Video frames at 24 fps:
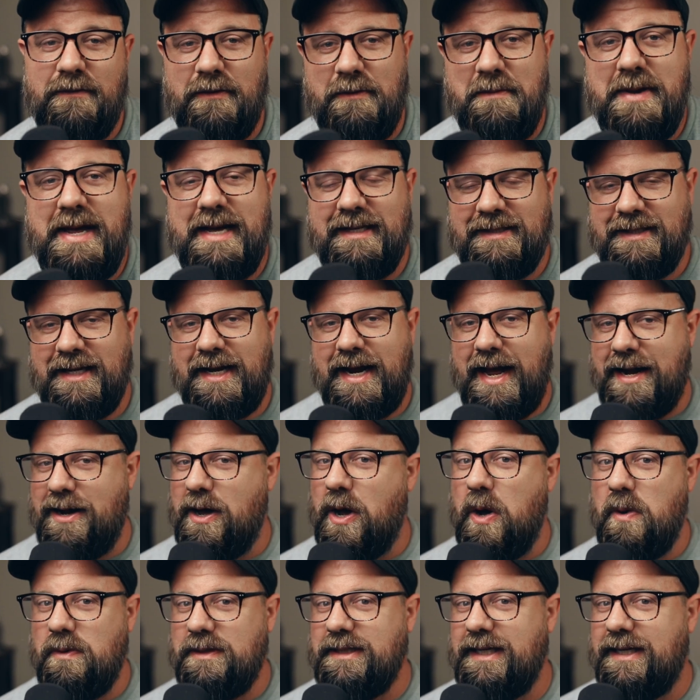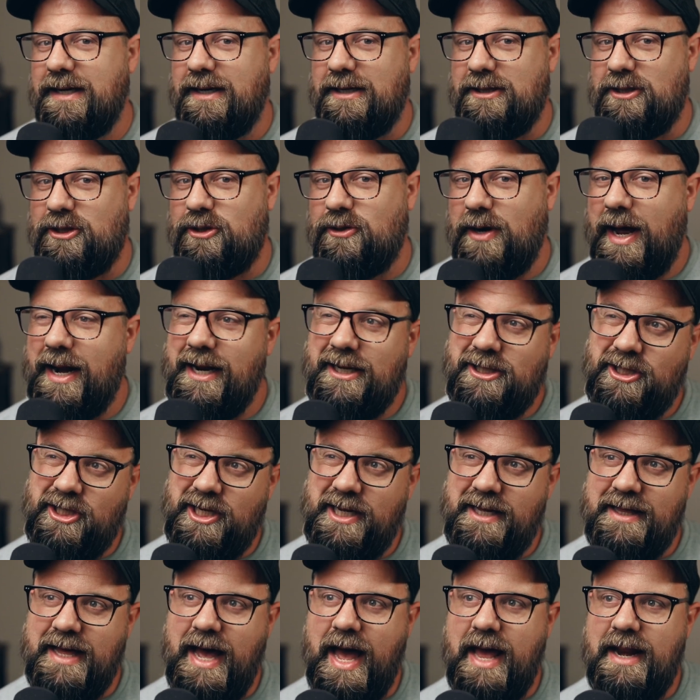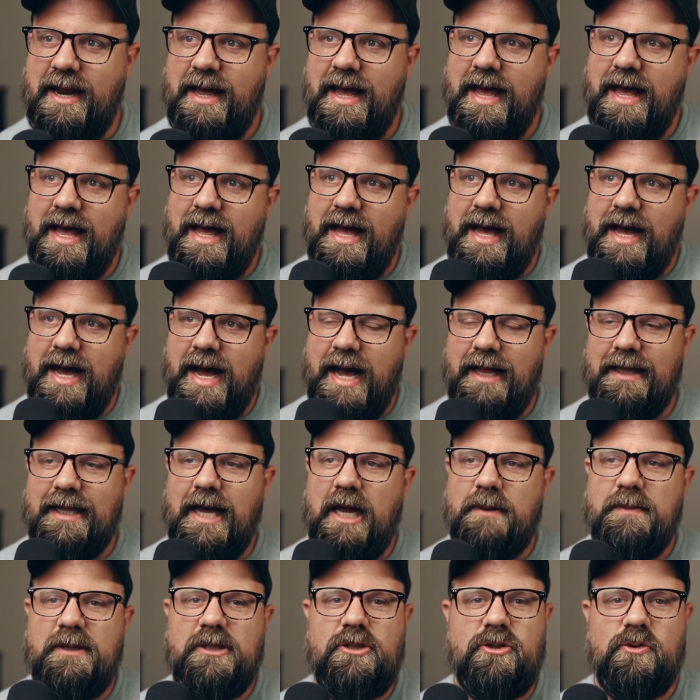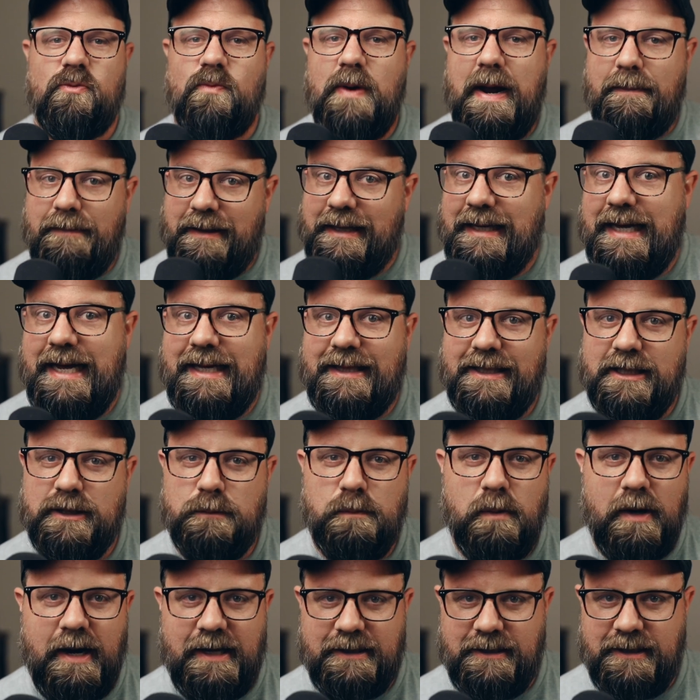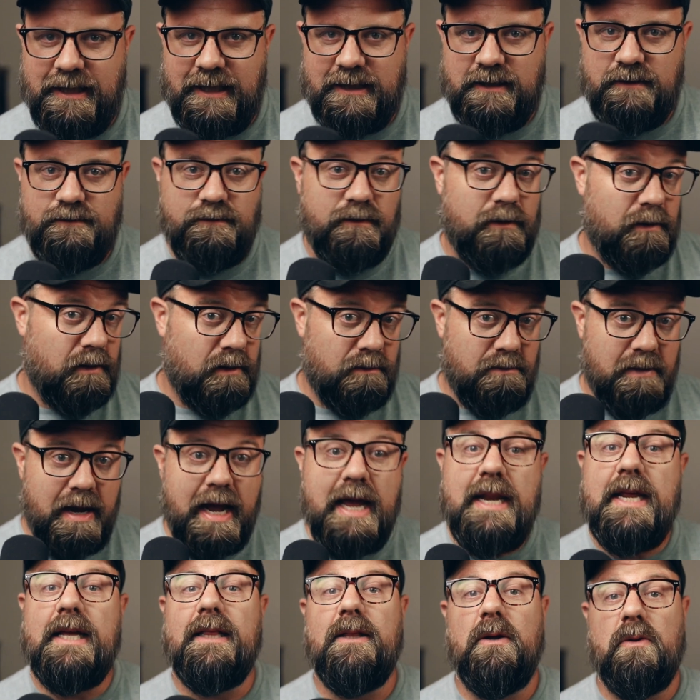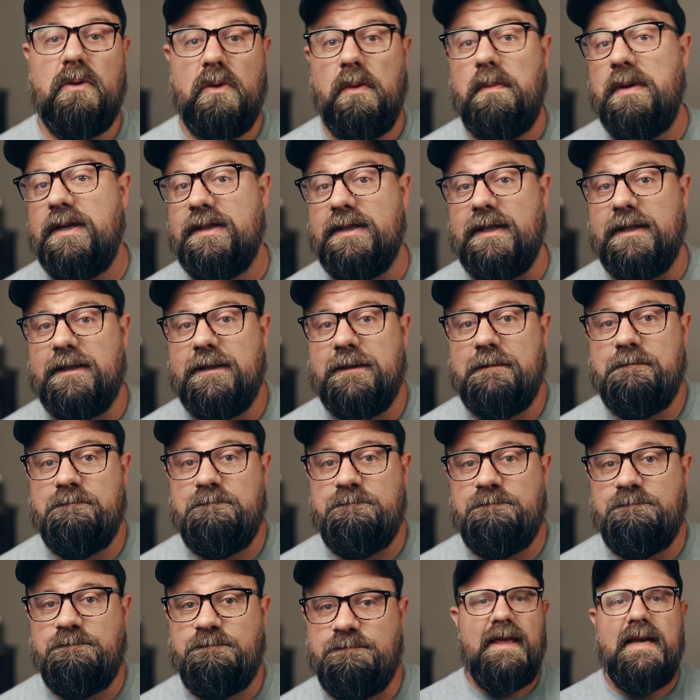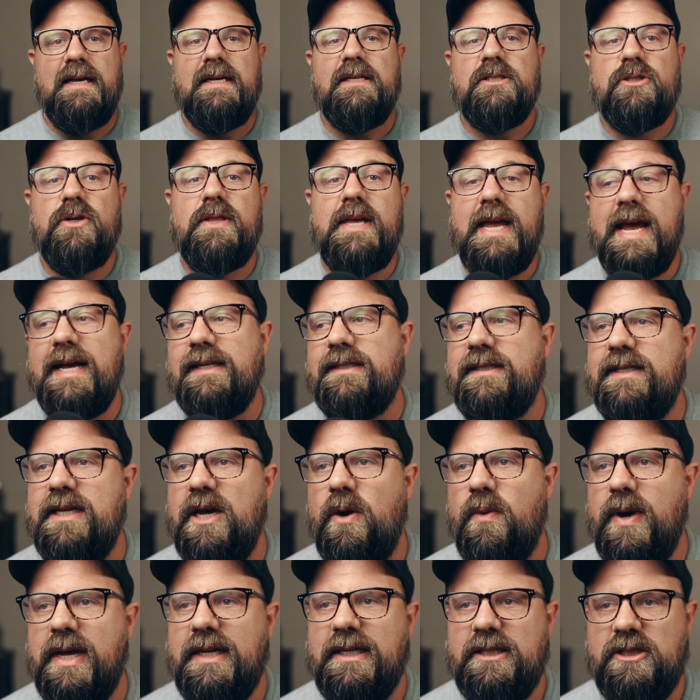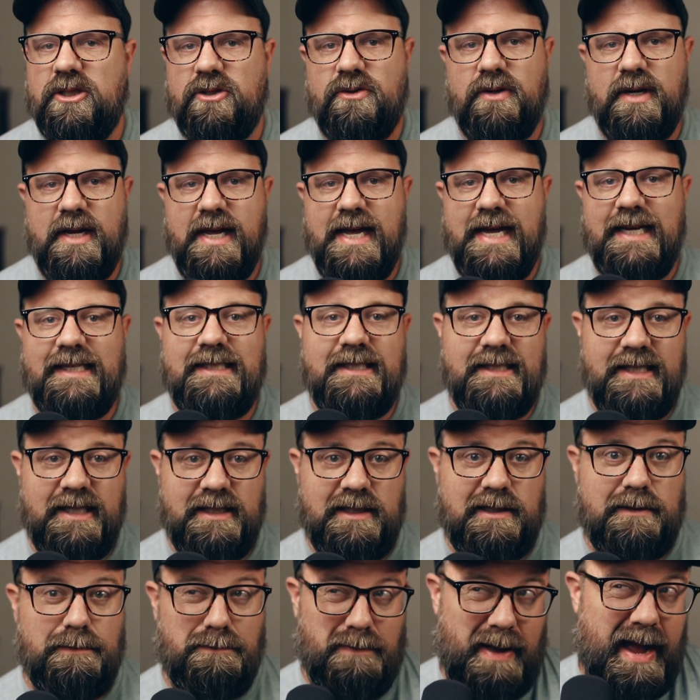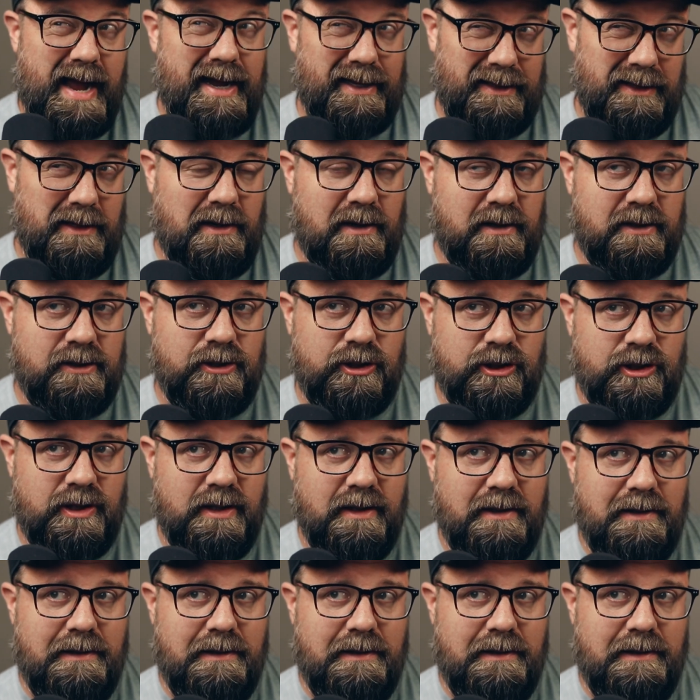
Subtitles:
for me is that I'd honed in on a strategy that allowed me to replicate this process for any local business. So the SEO industry exists by and large